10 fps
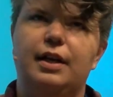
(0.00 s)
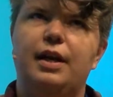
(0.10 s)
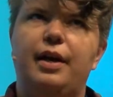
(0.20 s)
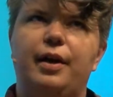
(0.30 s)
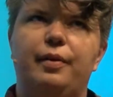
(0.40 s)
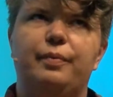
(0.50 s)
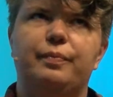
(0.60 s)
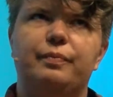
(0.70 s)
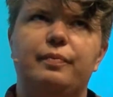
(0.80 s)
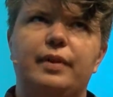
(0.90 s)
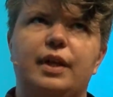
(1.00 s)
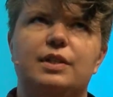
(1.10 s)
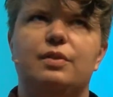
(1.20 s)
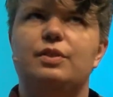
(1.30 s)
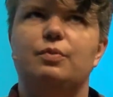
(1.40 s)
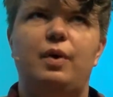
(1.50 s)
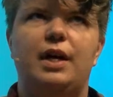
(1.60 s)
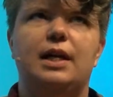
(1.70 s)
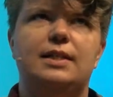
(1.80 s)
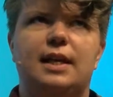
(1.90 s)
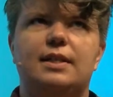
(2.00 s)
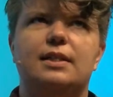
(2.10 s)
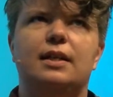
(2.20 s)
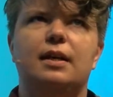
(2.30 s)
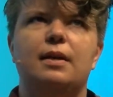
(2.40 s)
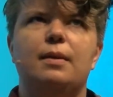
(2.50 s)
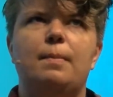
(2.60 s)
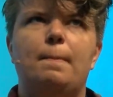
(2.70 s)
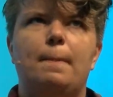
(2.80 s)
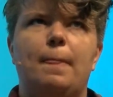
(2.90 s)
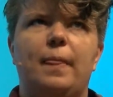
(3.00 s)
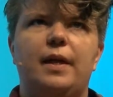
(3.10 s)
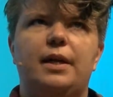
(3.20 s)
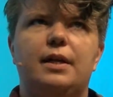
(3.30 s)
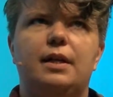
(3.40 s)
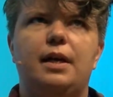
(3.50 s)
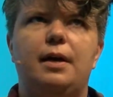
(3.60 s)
and so it's a writing desk that